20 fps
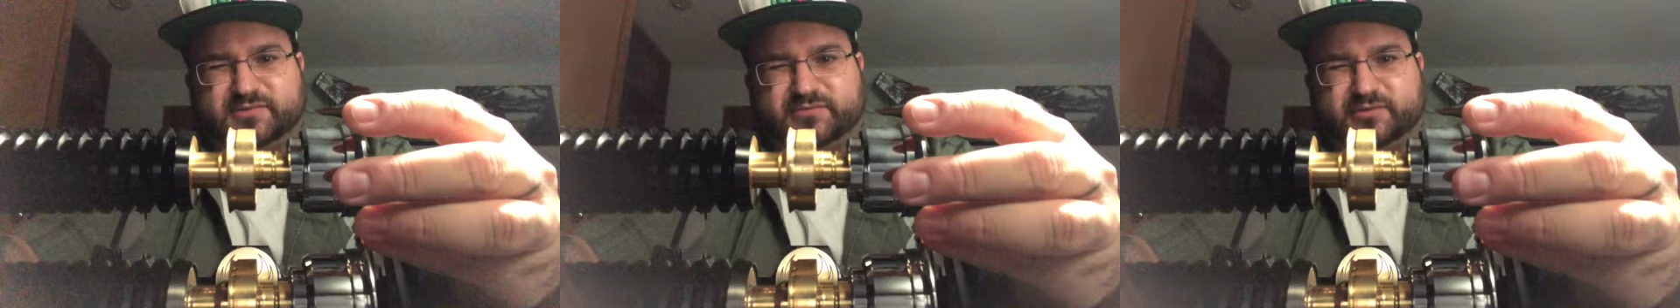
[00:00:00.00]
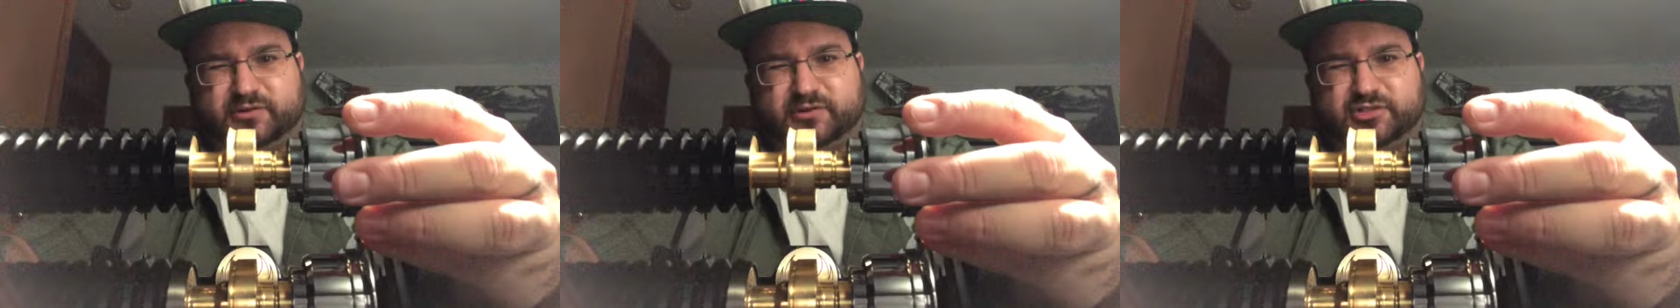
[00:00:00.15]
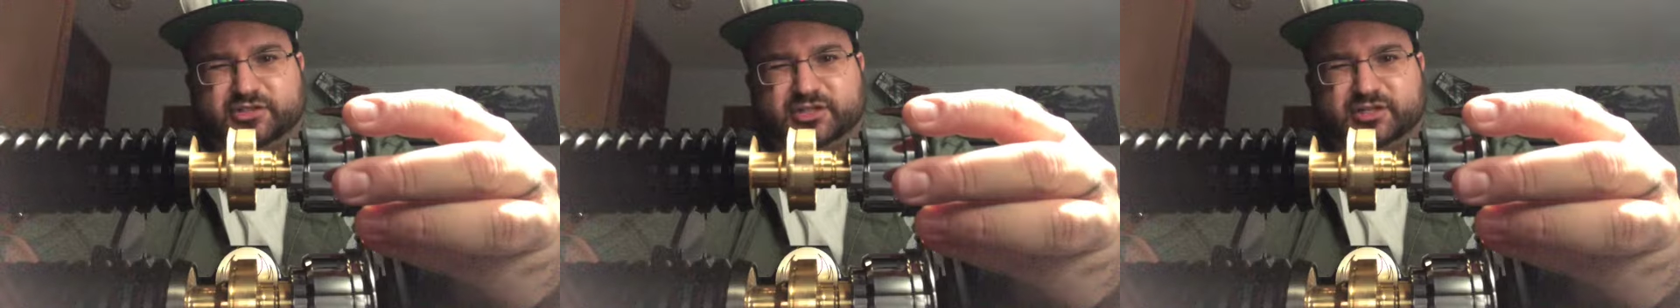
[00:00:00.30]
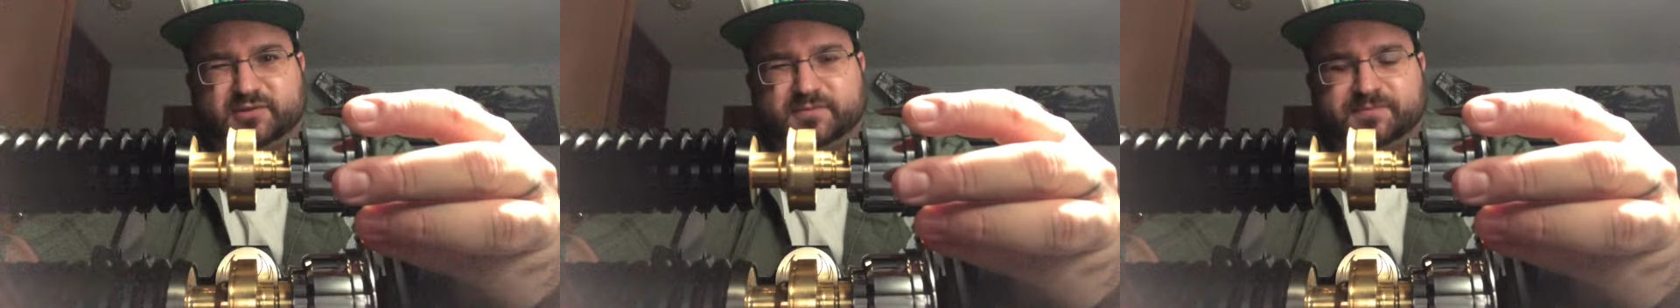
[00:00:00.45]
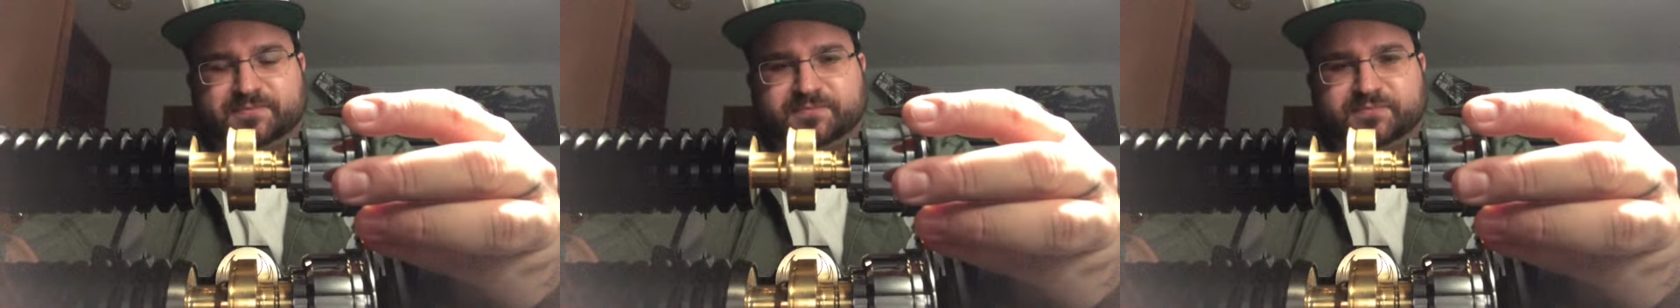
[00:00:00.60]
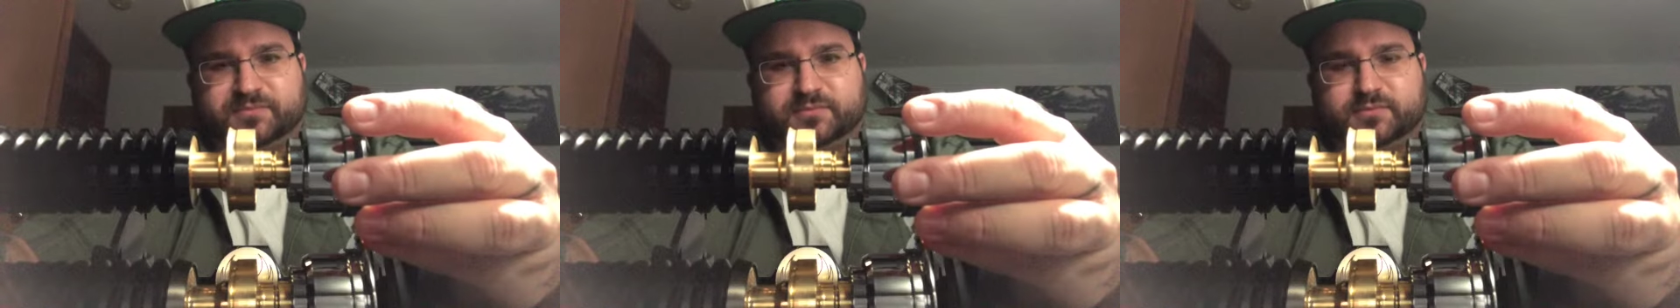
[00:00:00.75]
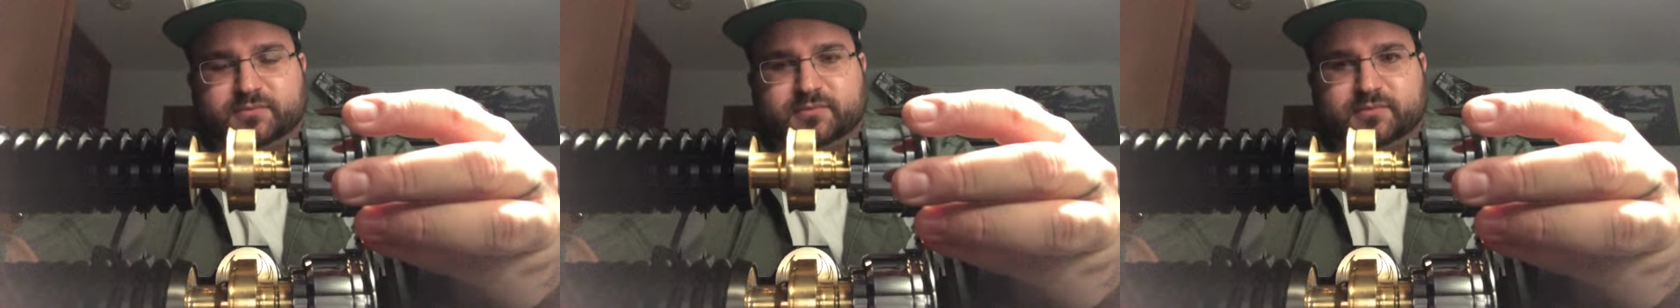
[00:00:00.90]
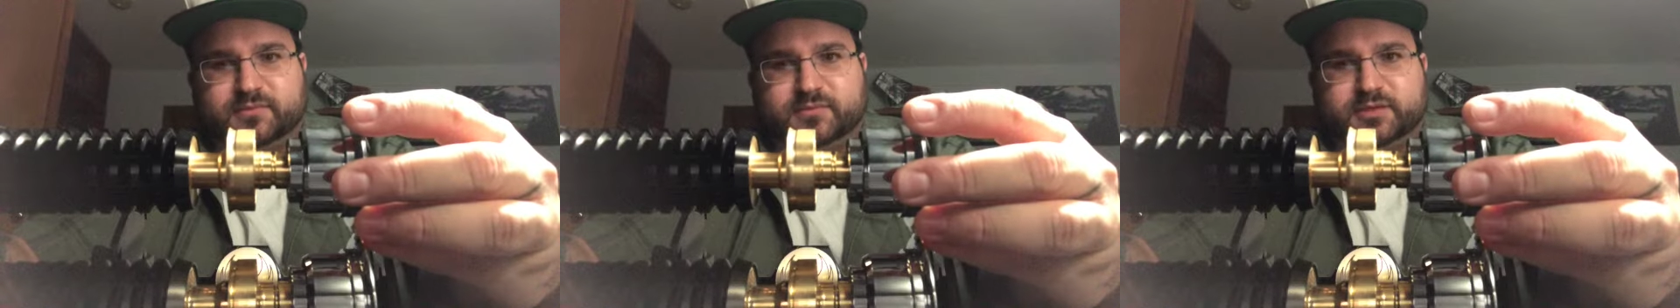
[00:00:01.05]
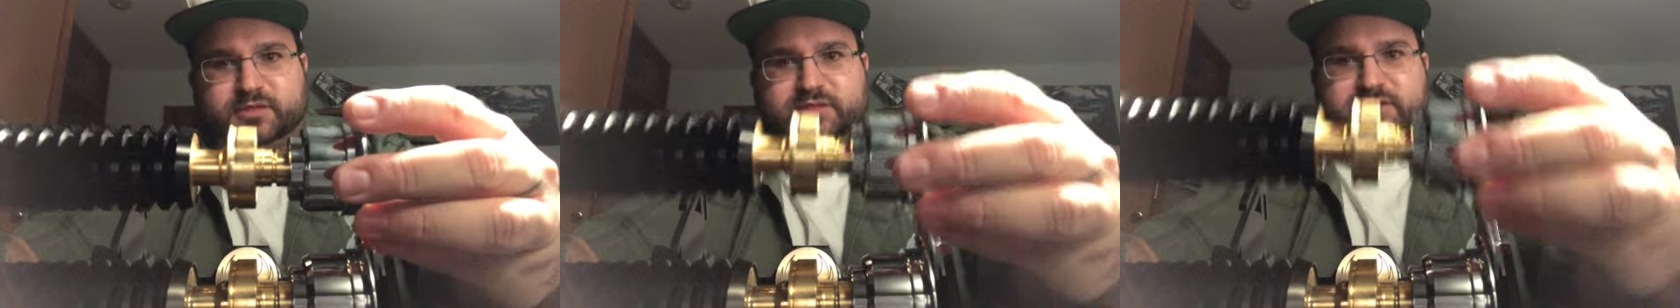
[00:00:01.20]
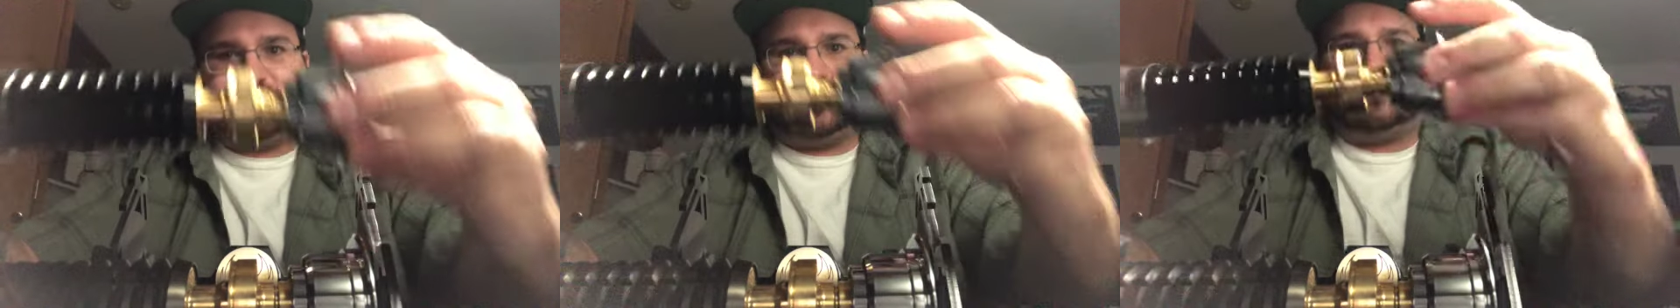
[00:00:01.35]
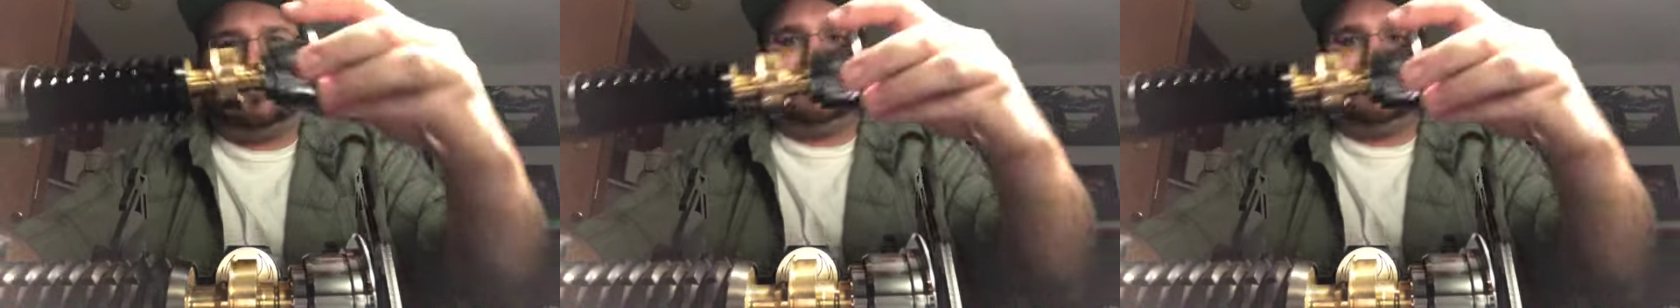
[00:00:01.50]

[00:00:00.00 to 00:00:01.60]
version. So